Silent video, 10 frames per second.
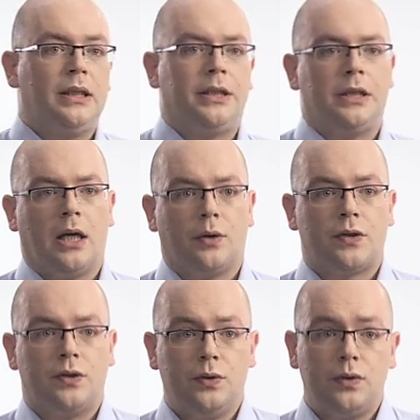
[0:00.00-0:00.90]
It
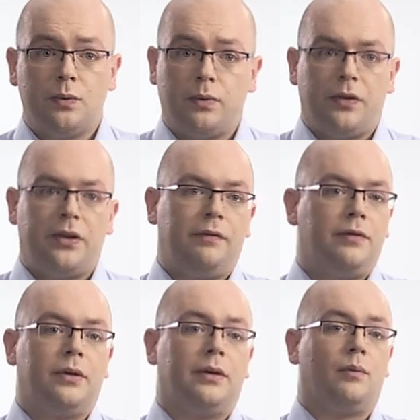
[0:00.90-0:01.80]
allows you to bond
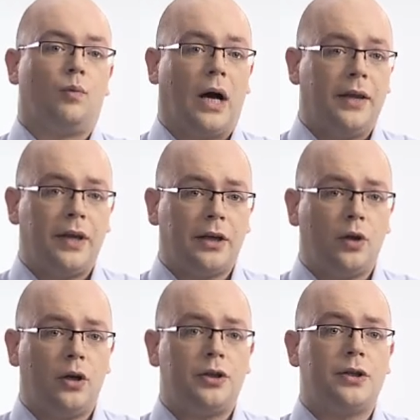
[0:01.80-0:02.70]
different WAN
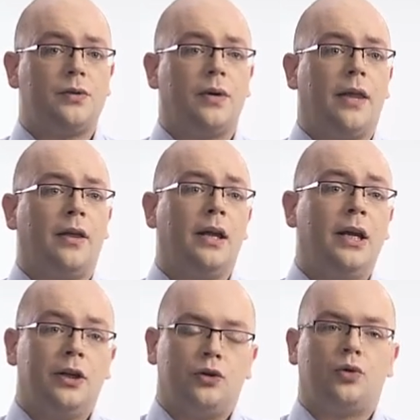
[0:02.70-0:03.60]
technologies together
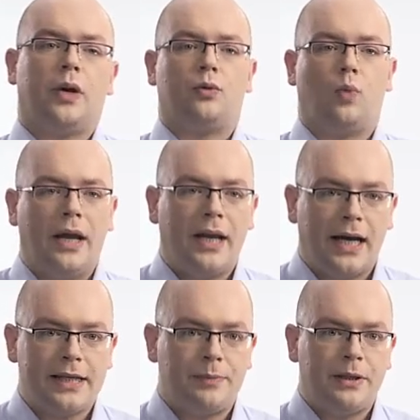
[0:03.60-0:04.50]
to create one
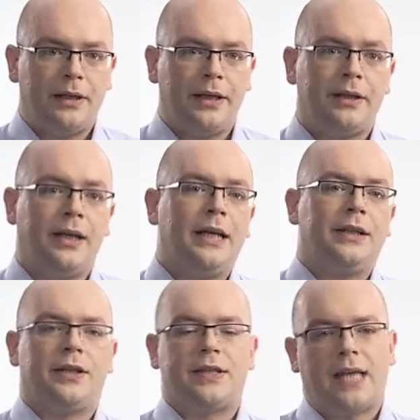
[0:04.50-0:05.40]
high-speed link
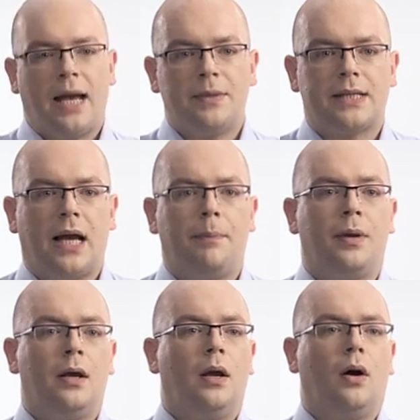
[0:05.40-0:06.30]
that sums up
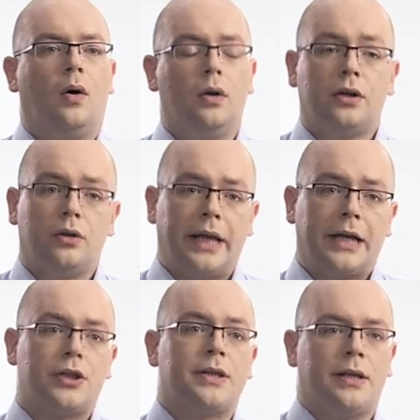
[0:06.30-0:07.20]
all the
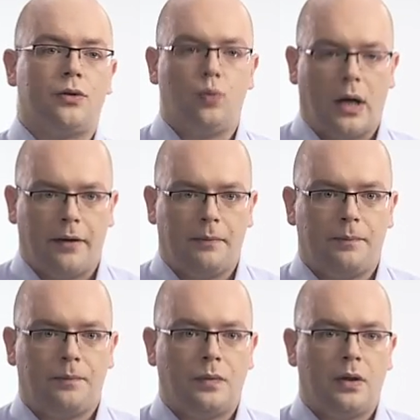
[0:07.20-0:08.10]
connections into one.
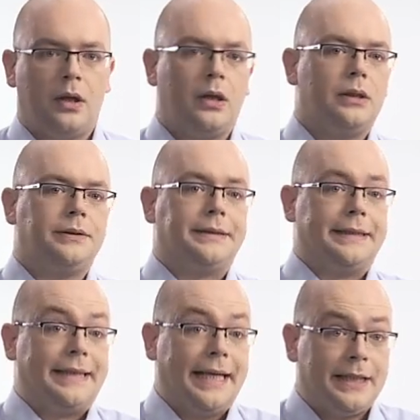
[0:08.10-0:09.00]

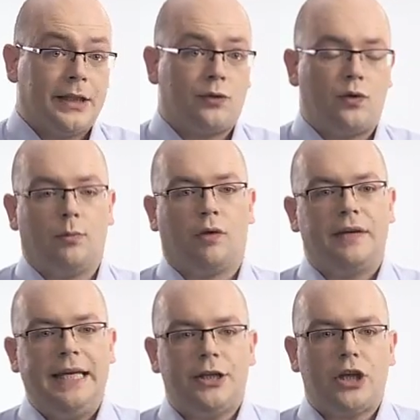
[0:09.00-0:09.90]
The data stream of
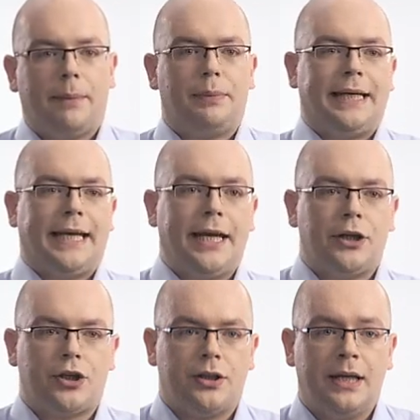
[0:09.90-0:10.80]
each
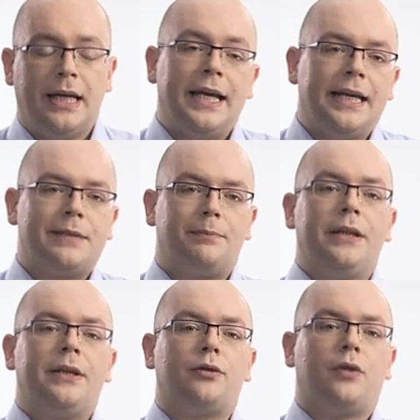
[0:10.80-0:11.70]
application is
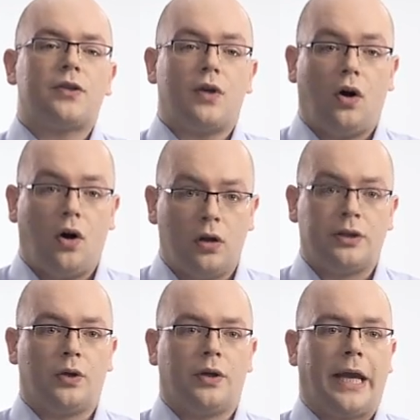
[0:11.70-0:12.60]
split across all
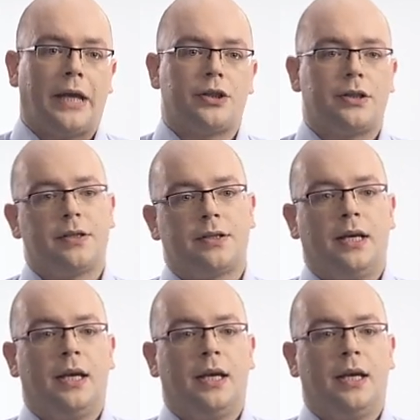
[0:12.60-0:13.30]
the connections.